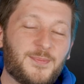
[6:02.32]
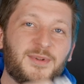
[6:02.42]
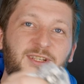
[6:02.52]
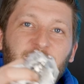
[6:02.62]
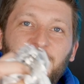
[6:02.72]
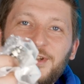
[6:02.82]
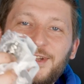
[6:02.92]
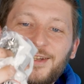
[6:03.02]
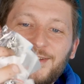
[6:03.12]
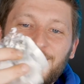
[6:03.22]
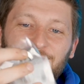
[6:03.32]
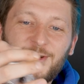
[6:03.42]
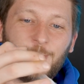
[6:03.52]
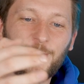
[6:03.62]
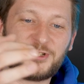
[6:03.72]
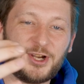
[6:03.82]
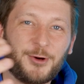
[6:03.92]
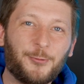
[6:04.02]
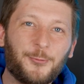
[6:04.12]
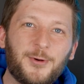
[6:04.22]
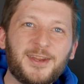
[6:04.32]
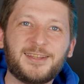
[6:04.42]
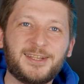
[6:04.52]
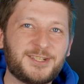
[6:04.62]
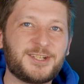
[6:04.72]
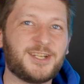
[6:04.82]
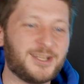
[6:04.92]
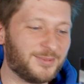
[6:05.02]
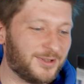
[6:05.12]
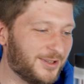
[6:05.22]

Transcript: mini fittings, which are really cheap